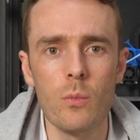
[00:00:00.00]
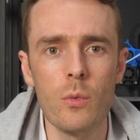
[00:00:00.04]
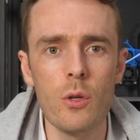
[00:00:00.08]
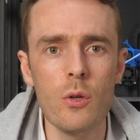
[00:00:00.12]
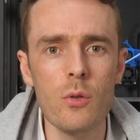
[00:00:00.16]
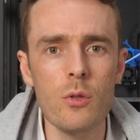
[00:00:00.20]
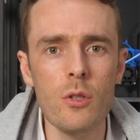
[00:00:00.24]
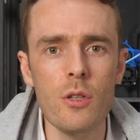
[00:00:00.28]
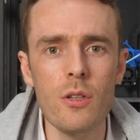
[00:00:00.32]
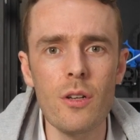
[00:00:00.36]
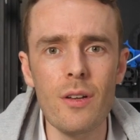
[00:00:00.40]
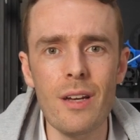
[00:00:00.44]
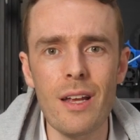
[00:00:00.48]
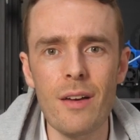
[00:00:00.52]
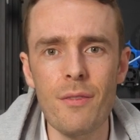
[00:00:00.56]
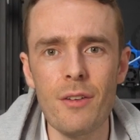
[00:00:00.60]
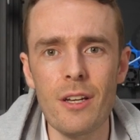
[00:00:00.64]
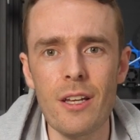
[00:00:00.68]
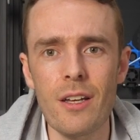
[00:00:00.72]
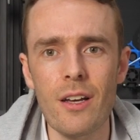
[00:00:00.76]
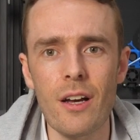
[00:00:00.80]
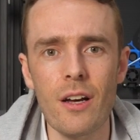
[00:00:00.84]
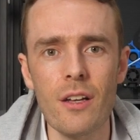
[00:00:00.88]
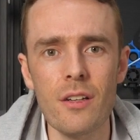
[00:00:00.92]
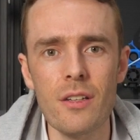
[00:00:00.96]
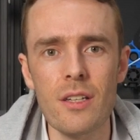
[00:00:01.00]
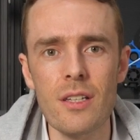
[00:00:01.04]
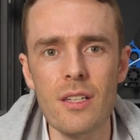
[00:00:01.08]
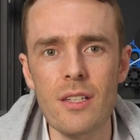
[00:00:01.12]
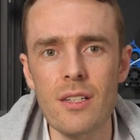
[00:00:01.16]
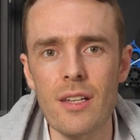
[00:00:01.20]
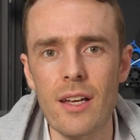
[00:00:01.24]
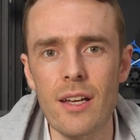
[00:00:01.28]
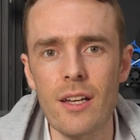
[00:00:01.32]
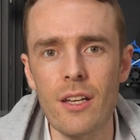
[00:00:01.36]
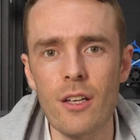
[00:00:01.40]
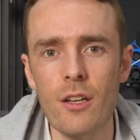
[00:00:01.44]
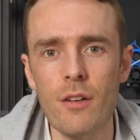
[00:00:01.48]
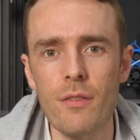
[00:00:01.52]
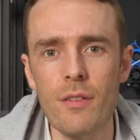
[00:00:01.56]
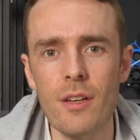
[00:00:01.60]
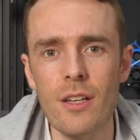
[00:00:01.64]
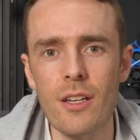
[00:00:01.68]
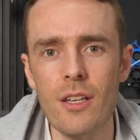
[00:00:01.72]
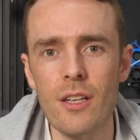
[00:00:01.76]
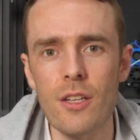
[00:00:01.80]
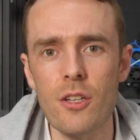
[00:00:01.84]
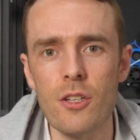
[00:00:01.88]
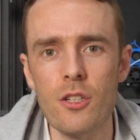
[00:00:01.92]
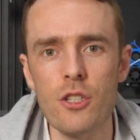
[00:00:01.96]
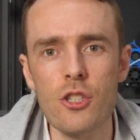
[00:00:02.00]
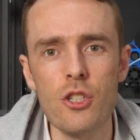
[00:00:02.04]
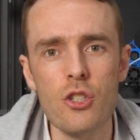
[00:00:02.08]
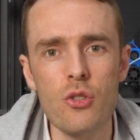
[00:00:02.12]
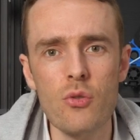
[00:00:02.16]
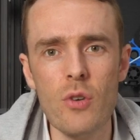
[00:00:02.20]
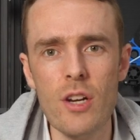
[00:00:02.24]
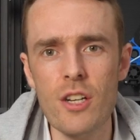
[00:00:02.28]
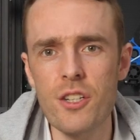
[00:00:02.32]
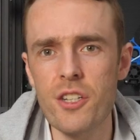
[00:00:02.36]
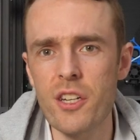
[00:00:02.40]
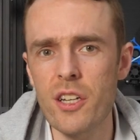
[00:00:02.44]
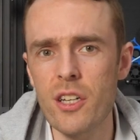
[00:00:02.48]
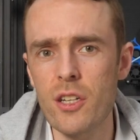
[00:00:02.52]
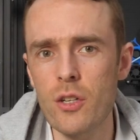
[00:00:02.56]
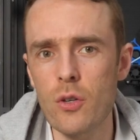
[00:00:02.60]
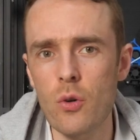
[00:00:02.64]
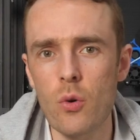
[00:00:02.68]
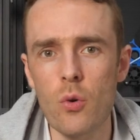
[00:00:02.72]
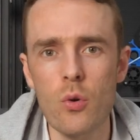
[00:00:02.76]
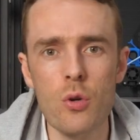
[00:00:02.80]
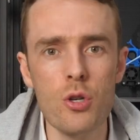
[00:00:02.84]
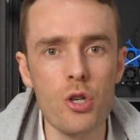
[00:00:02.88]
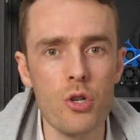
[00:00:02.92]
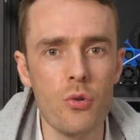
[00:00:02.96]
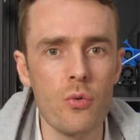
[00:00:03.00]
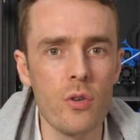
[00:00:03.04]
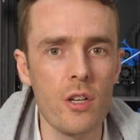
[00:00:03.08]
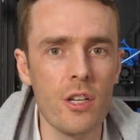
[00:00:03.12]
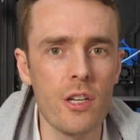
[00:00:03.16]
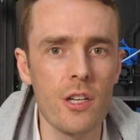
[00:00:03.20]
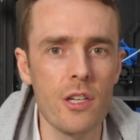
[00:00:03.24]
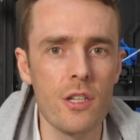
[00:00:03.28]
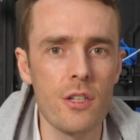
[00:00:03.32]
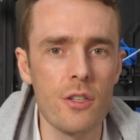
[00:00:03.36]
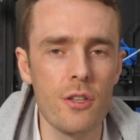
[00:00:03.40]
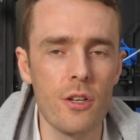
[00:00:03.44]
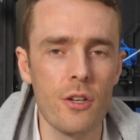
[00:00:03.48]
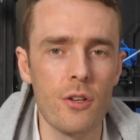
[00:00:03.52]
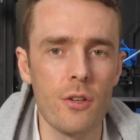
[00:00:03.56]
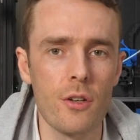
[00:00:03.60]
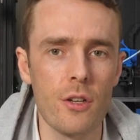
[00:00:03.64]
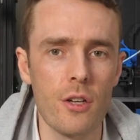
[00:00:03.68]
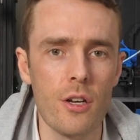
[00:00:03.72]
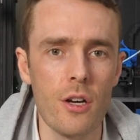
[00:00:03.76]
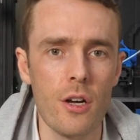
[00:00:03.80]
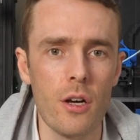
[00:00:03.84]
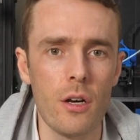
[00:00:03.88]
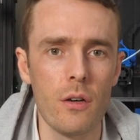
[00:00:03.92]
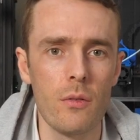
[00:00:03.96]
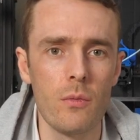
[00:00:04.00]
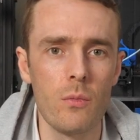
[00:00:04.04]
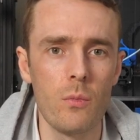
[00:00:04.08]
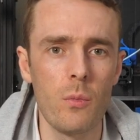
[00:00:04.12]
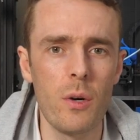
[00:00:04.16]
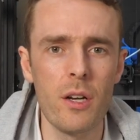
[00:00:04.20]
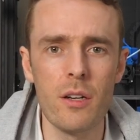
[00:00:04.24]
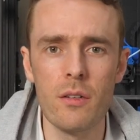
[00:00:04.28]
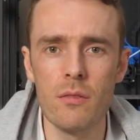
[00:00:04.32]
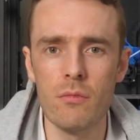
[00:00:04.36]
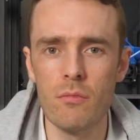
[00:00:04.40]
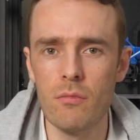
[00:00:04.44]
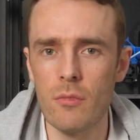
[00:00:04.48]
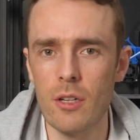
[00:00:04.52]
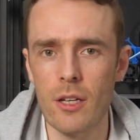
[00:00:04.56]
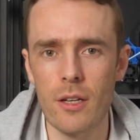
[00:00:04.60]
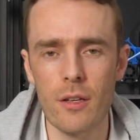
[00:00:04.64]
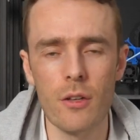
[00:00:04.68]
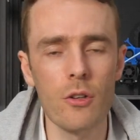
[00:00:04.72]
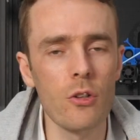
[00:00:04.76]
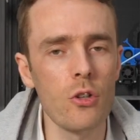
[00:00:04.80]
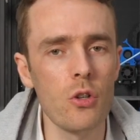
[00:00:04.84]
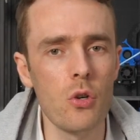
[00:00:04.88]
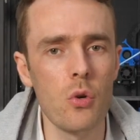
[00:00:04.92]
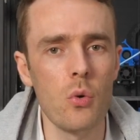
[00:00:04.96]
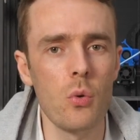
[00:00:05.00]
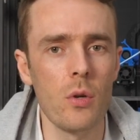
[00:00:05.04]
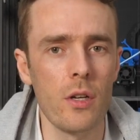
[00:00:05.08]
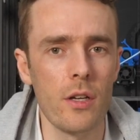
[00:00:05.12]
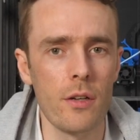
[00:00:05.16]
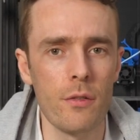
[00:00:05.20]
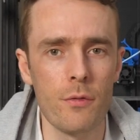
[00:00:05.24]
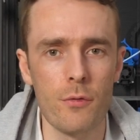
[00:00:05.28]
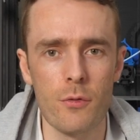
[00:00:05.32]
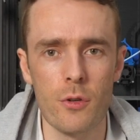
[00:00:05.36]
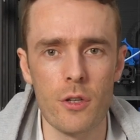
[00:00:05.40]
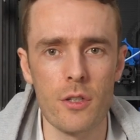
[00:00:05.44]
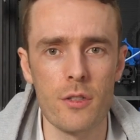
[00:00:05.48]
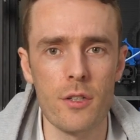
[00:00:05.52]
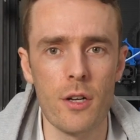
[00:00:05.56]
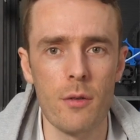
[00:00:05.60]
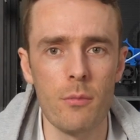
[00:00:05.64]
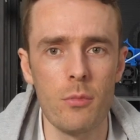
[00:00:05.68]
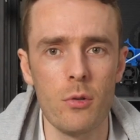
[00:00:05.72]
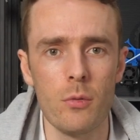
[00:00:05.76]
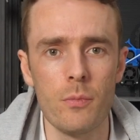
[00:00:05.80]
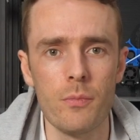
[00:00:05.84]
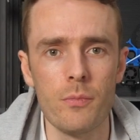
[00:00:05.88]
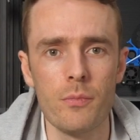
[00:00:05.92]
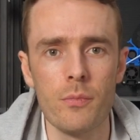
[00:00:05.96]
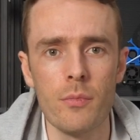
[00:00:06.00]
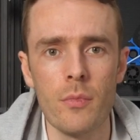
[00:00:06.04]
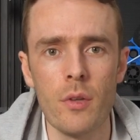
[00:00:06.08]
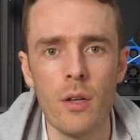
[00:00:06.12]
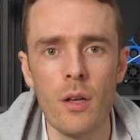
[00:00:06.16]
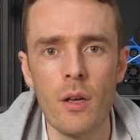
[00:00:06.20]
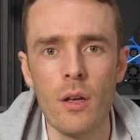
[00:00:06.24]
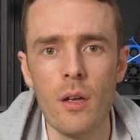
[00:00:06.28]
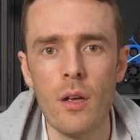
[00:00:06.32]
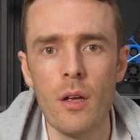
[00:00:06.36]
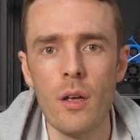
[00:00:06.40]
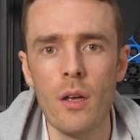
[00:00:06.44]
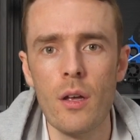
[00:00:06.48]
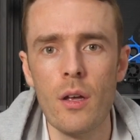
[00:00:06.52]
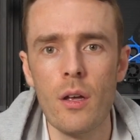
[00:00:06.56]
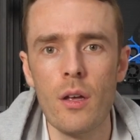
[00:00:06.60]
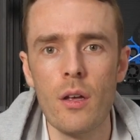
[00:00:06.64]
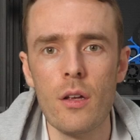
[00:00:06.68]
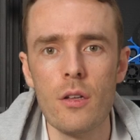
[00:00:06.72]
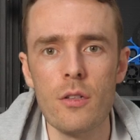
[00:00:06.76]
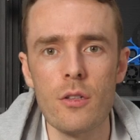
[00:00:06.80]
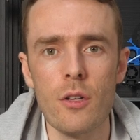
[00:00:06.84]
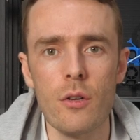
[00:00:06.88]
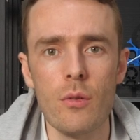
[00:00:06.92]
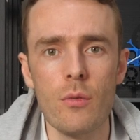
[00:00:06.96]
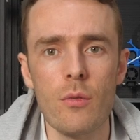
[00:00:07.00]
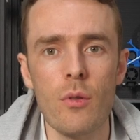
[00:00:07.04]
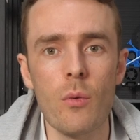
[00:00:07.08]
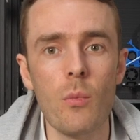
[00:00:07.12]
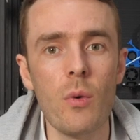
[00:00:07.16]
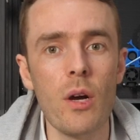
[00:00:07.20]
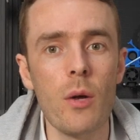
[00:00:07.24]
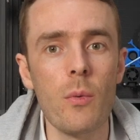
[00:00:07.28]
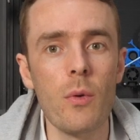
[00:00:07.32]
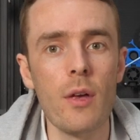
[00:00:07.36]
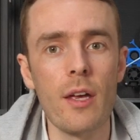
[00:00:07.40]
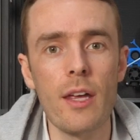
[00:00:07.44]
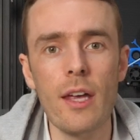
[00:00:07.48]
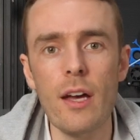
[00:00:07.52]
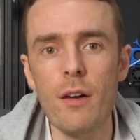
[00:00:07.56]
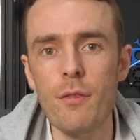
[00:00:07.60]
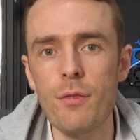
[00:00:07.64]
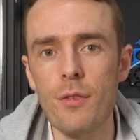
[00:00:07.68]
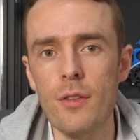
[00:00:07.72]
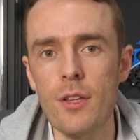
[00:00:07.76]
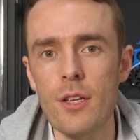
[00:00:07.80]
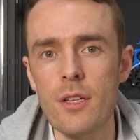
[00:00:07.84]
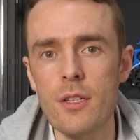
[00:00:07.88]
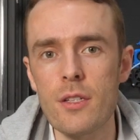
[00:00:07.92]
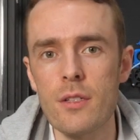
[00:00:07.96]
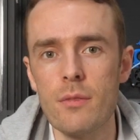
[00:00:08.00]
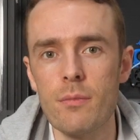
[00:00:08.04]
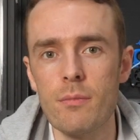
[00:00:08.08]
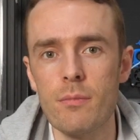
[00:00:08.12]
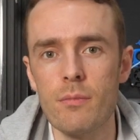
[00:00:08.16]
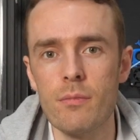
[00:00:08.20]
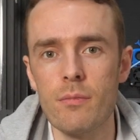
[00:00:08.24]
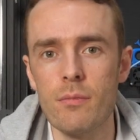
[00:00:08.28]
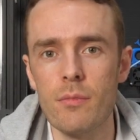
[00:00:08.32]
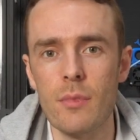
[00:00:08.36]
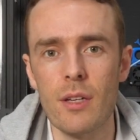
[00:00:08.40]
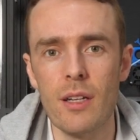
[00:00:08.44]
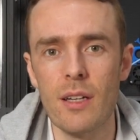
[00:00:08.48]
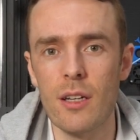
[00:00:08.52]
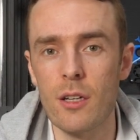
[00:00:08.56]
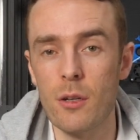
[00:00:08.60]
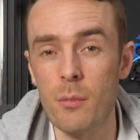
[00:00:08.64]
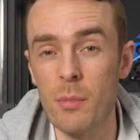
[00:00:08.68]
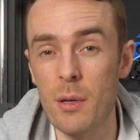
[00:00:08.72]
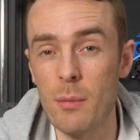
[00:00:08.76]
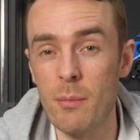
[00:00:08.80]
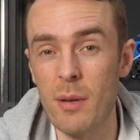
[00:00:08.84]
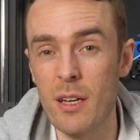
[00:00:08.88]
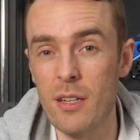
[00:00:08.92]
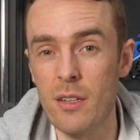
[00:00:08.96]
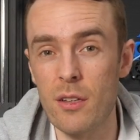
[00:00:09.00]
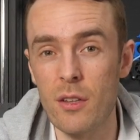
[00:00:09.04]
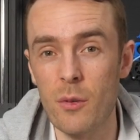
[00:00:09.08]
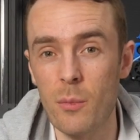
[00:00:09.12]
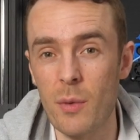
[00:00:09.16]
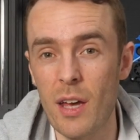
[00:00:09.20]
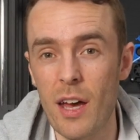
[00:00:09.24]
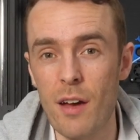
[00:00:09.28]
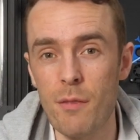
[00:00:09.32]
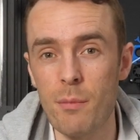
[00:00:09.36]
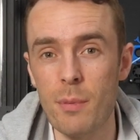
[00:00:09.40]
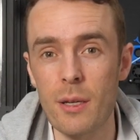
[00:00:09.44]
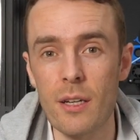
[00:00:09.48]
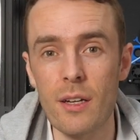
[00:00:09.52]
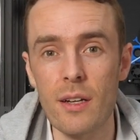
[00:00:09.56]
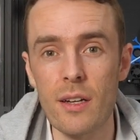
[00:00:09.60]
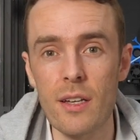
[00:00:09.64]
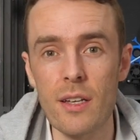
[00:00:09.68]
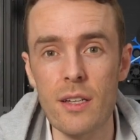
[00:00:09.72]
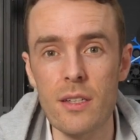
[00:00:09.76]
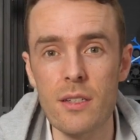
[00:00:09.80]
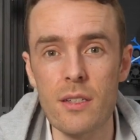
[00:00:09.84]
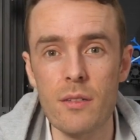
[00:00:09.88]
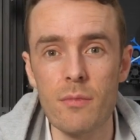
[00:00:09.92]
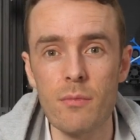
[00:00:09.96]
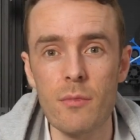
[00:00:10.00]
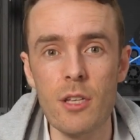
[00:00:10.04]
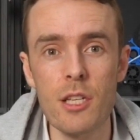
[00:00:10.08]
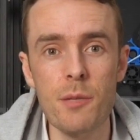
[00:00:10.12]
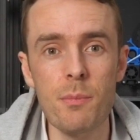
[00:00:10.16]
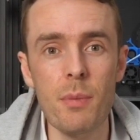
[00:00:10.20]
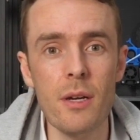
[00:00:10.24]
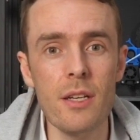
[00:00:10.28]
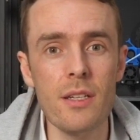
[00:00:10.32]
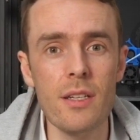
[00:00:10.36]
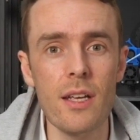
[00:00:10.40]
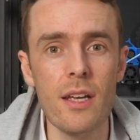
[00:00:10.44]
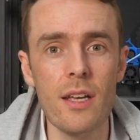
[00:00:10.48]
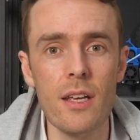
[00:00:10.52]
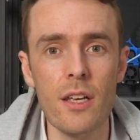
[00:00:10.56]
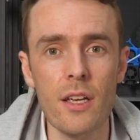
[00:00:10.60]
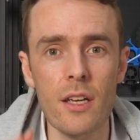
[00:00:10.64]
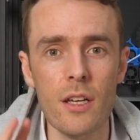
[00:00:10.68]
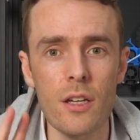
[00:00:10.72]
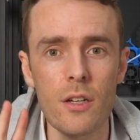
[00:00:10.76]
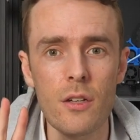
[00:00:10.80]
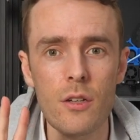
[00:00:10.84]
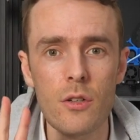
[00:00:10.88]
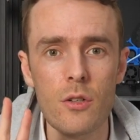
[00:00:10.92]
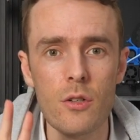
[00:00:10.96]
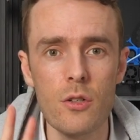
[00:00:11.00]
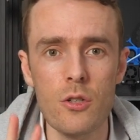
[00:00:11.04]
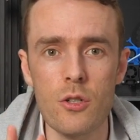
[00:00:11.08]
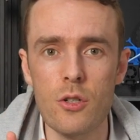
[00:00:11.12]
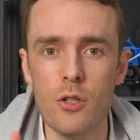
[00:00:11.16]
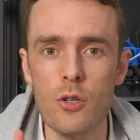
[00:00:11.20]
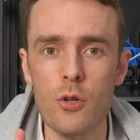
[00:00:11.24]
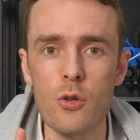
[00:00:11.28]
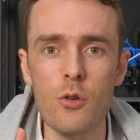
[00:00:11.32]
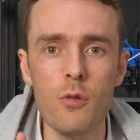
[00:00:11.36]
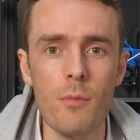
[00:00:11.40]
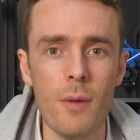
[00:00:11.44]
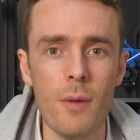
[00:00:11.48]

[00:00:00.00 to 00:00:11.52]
we also don't have any understanding of any stretching or shrinkage that could occur when, like, cooling, for example. So the way we account for this, a little bit better than we have been at least, is by taking two